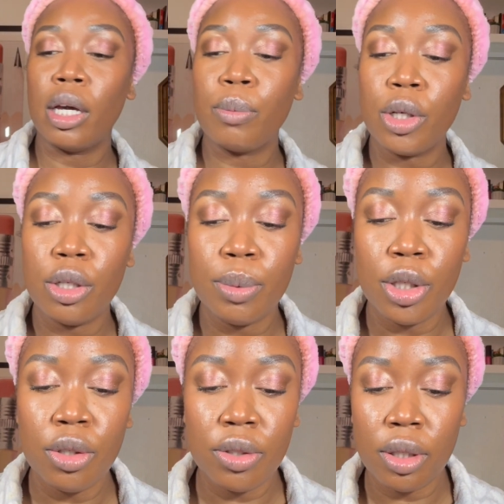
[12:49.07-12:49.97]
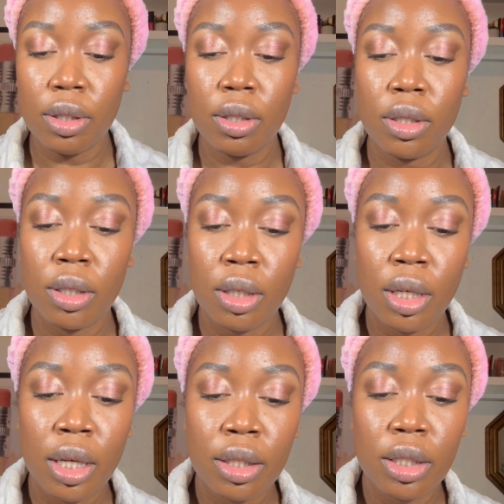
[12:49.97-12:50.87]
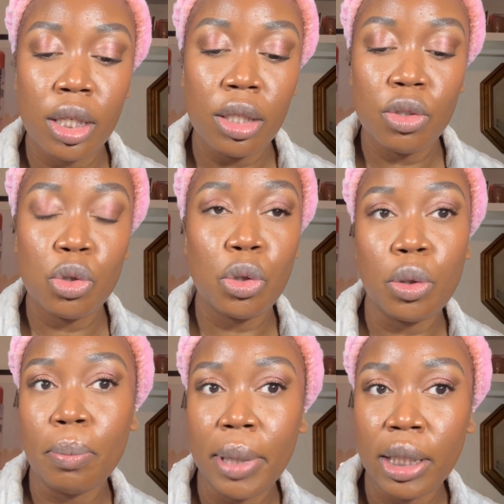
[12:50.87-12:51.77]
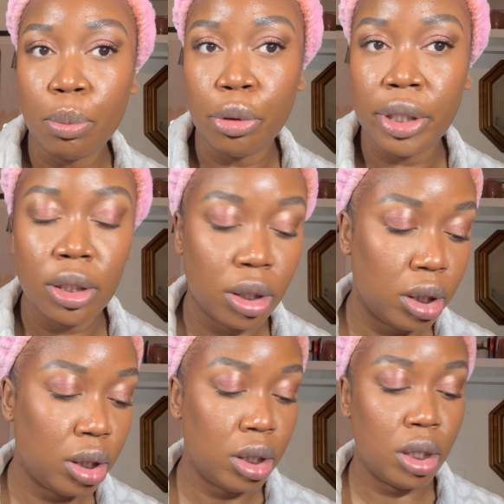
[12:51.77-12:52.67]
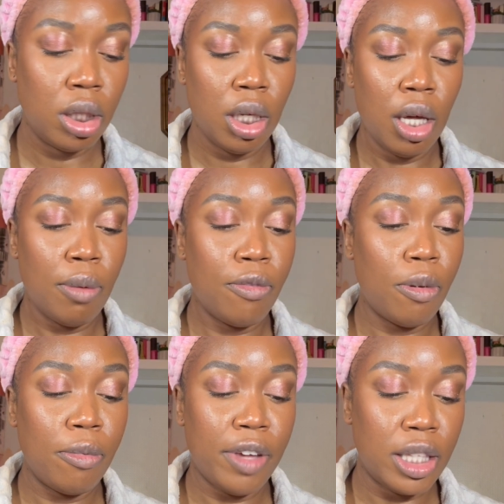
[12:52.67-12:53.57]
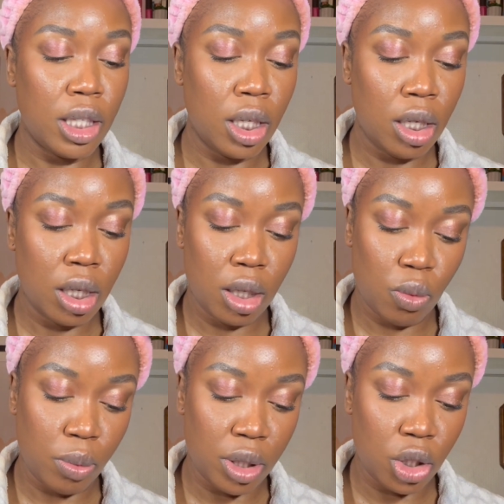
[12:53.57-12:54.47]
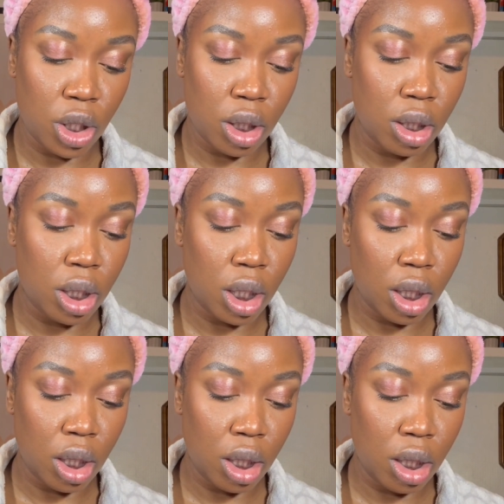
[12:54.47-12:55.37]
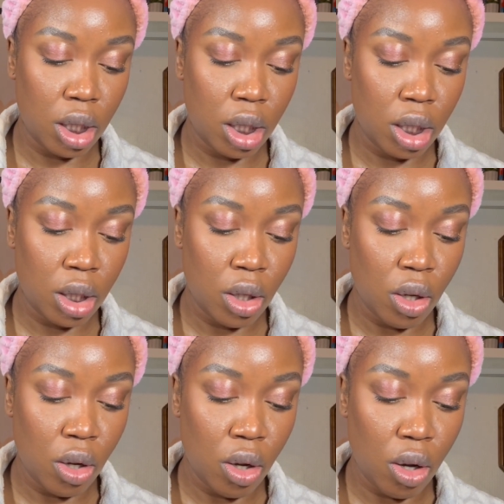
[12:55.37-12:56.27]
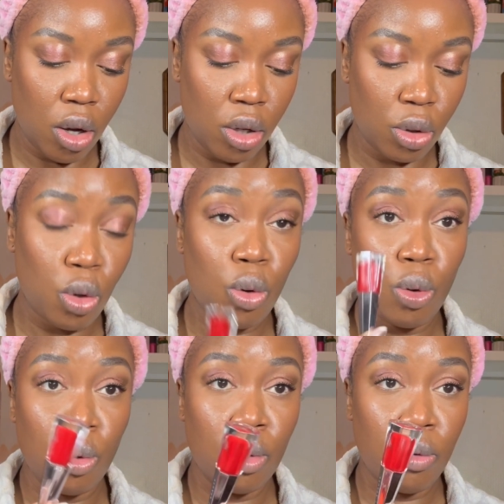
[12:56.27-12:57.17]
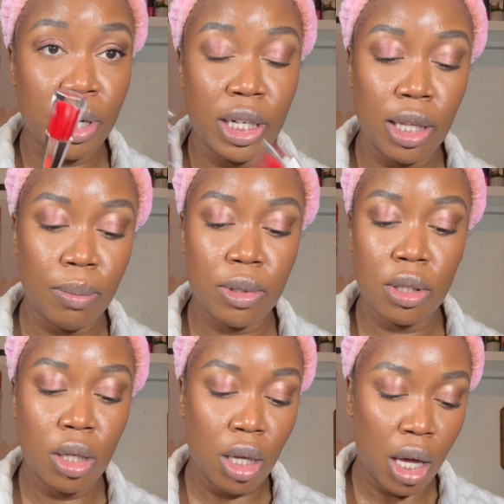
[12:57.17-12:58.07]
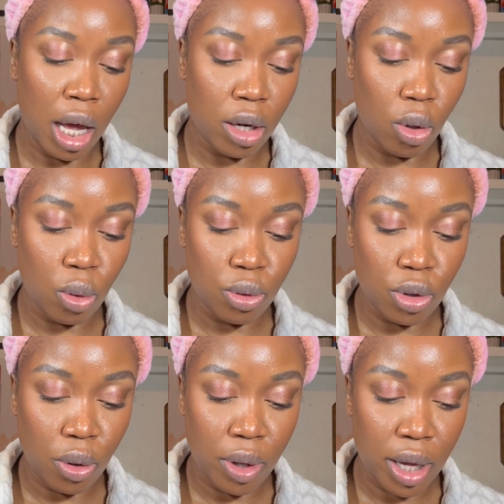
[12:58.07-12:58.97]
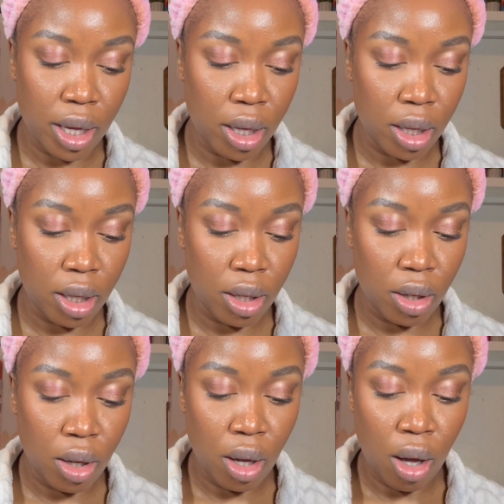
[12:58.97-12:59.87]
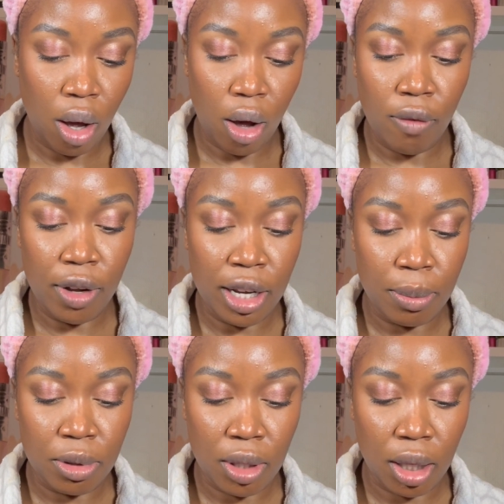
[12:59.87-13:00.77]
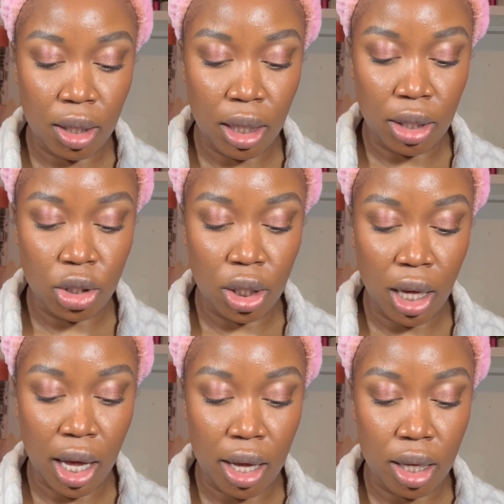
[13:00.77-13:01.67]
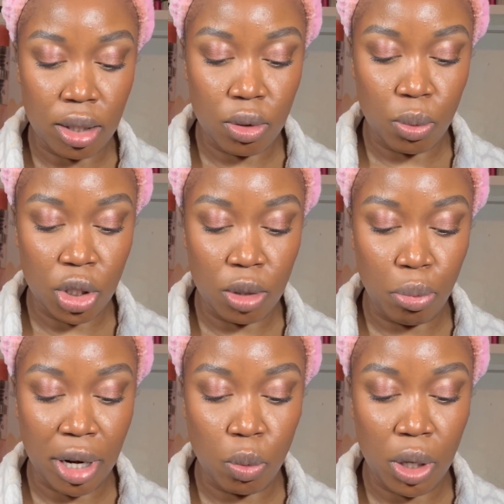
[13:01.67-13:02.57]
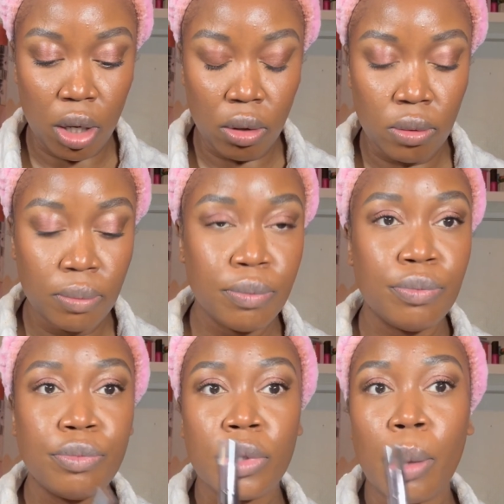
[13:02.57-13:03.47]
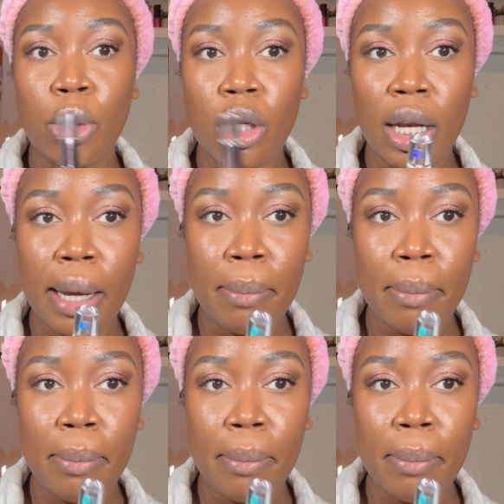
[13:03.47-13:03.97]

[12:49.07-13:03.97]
I'm going to be using these two bad boys from Fendi, which is the Encore Red Lips, and also her other lipstick that she has, which is Breadwinner. I'm going to line